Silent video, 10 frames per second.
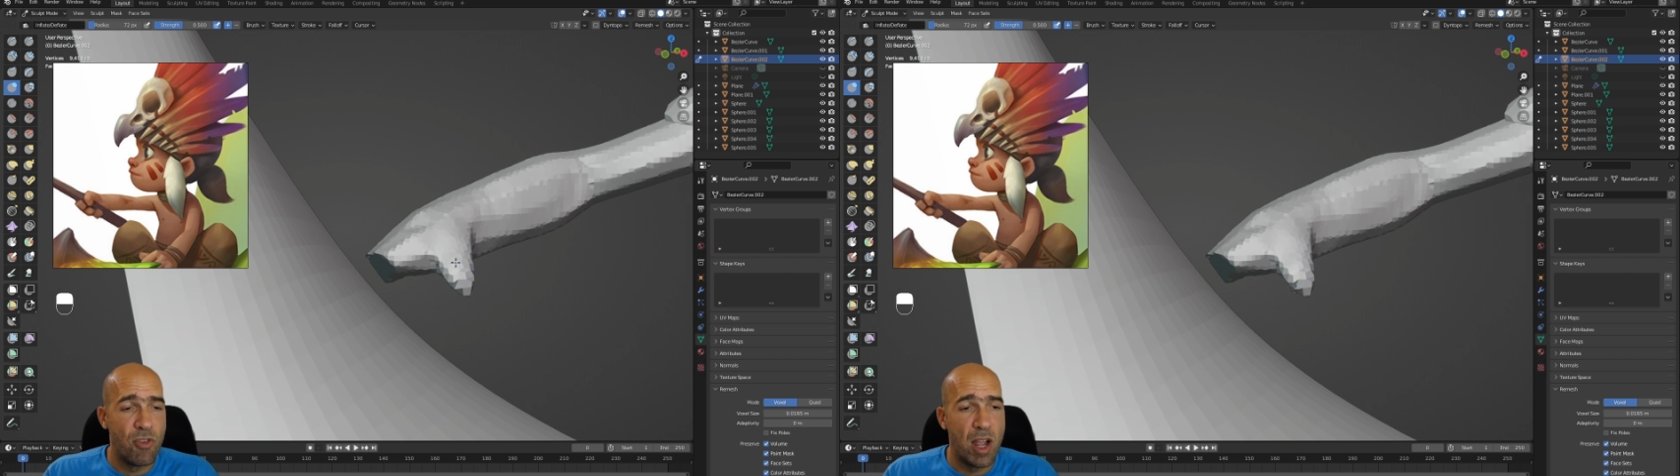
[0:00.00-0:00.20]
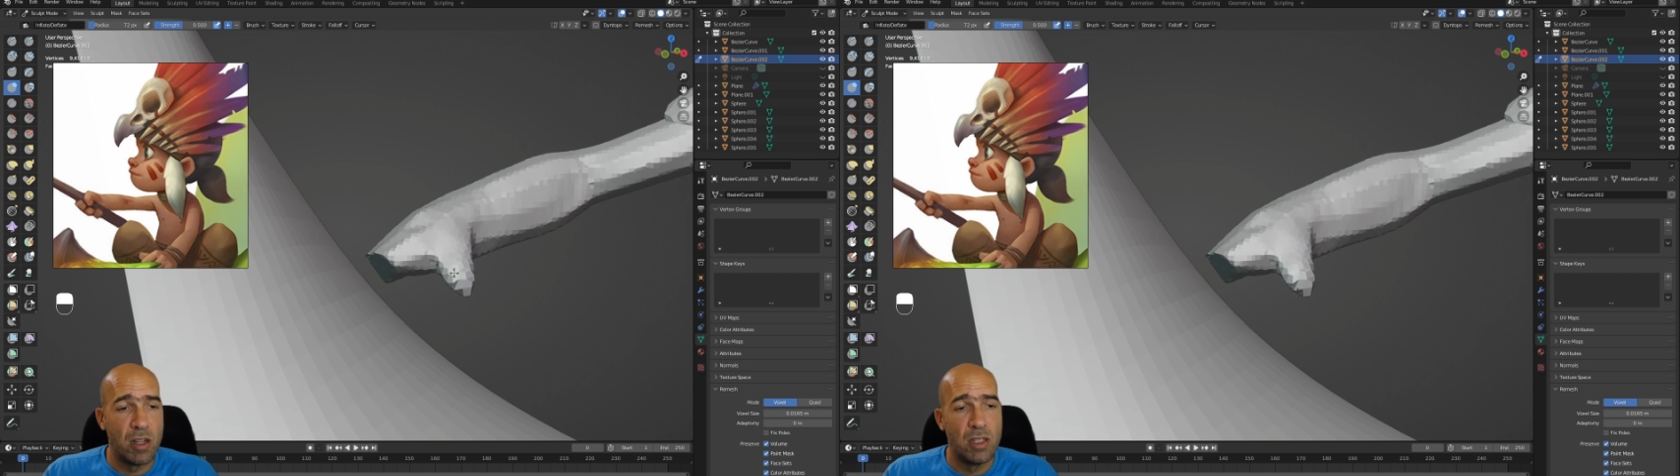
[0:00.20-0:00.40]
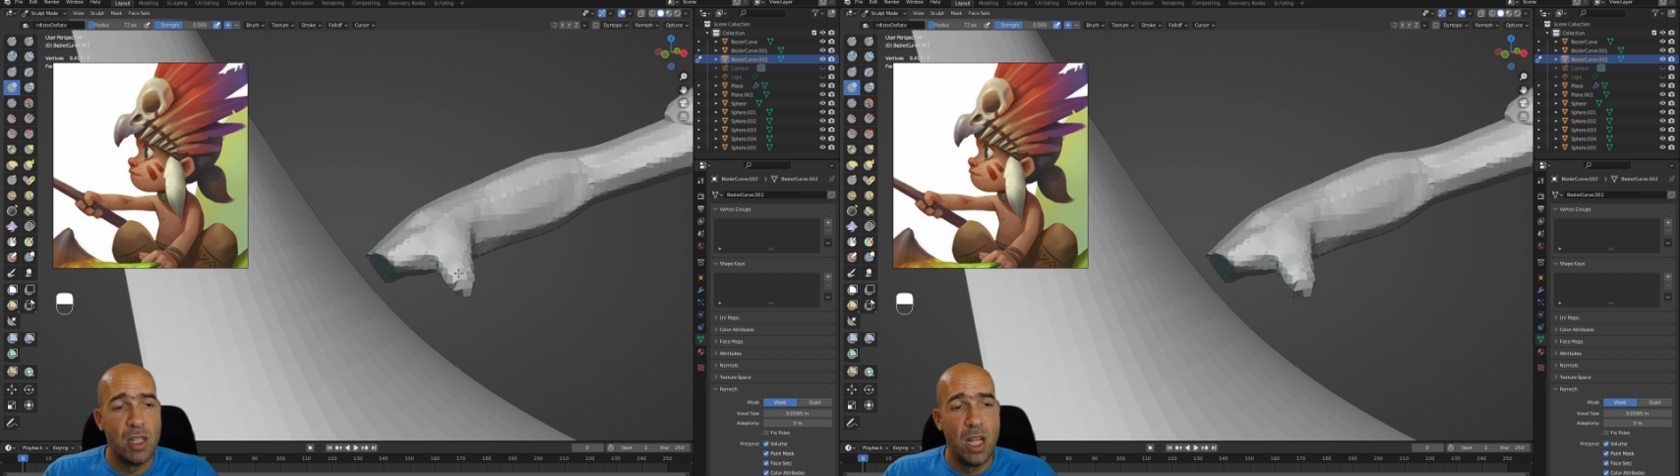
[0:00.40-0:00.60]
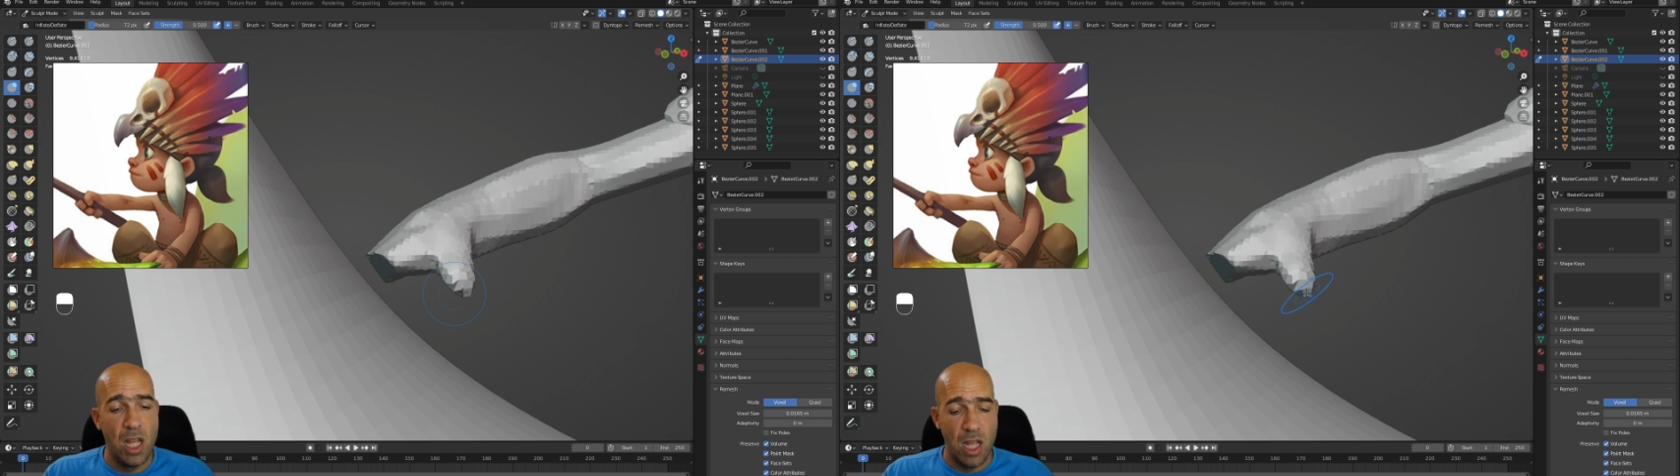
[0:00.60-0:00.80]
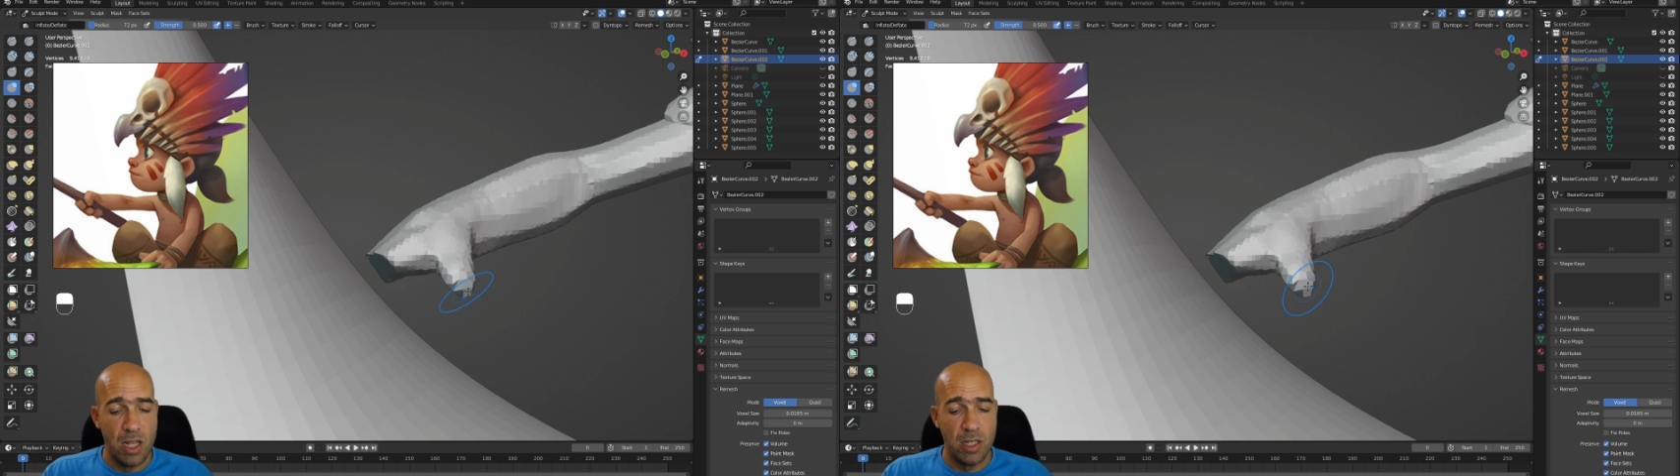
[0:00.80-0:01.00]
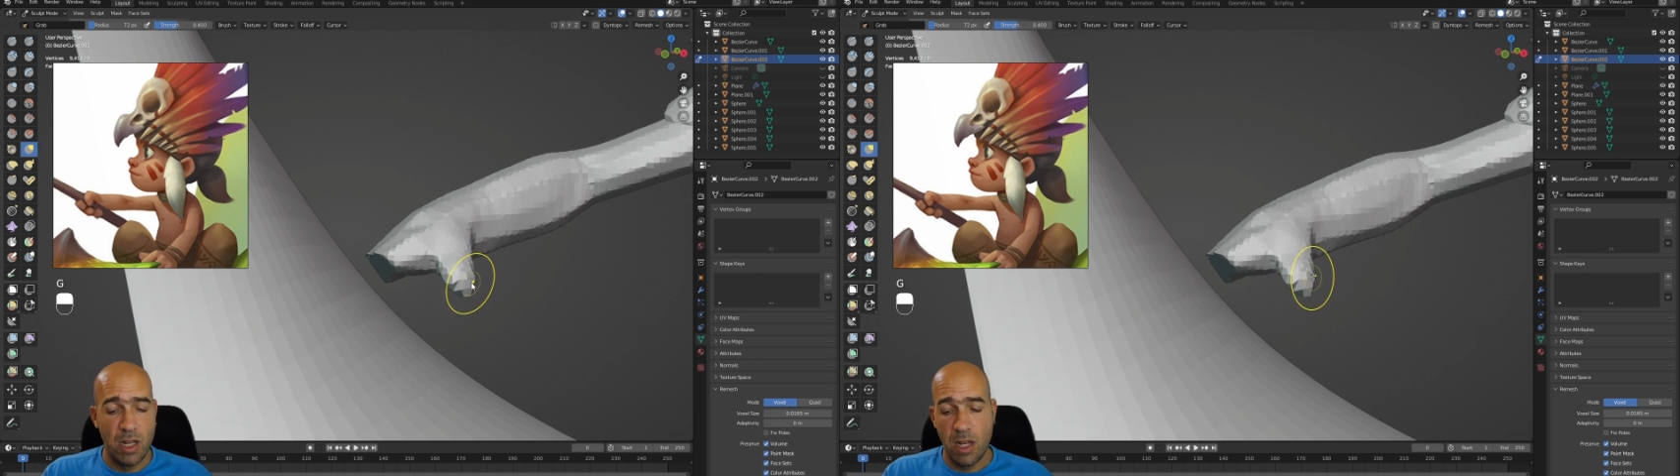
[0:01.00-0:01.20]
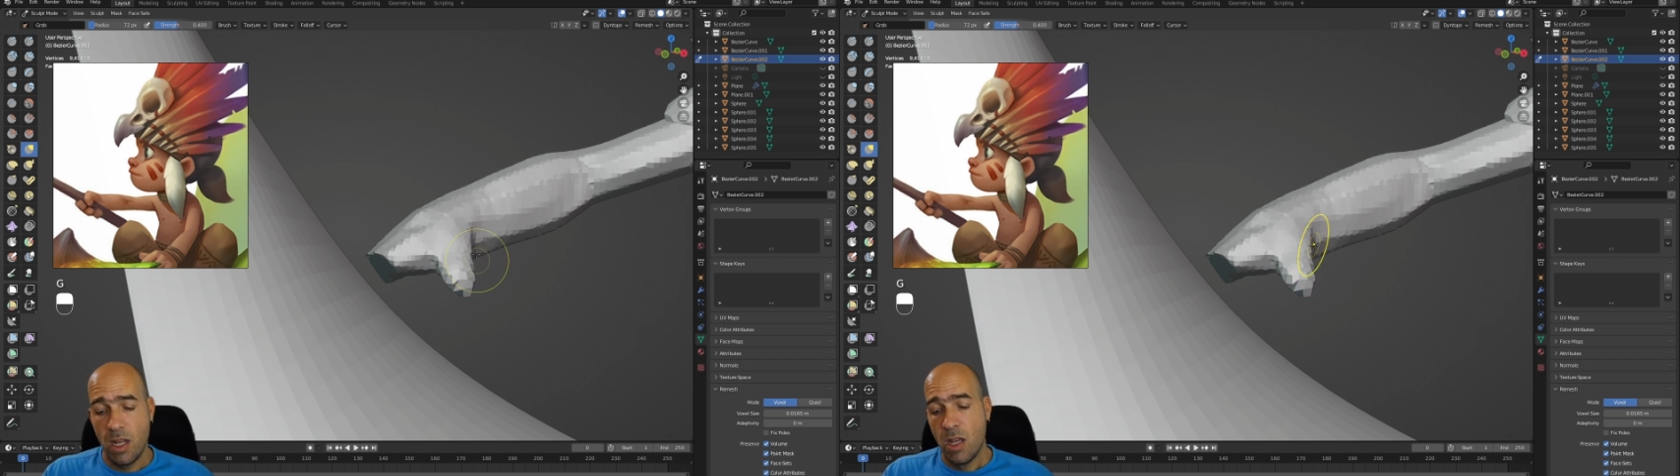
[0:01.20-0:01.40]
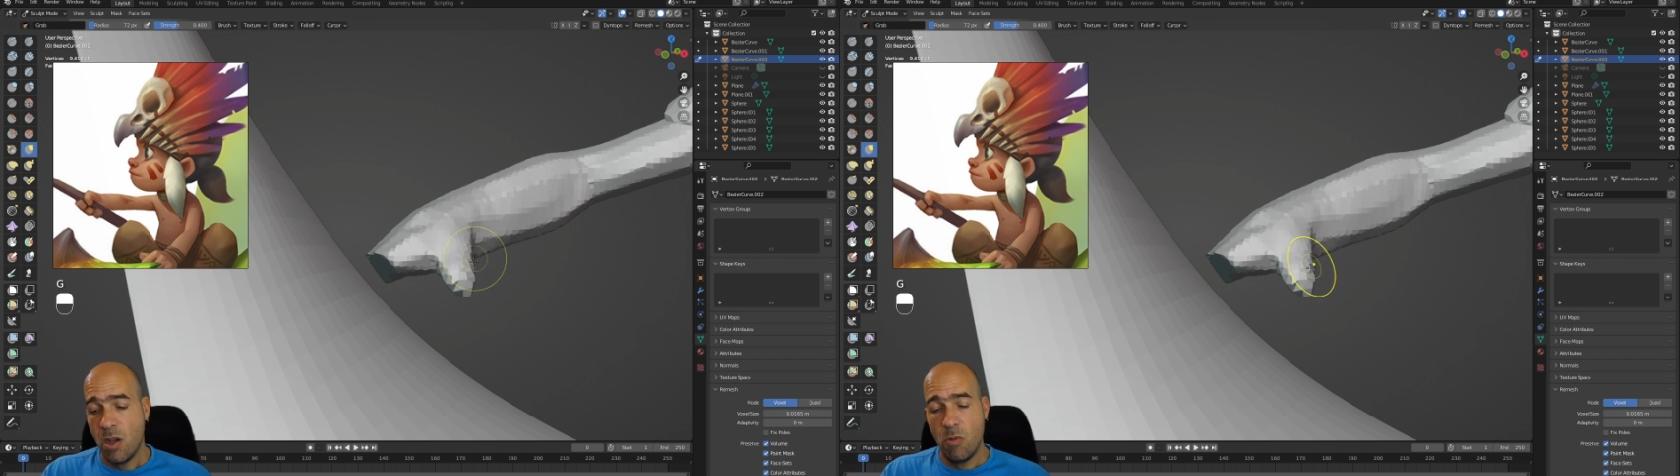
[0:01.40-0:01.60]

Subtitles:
dragon and say,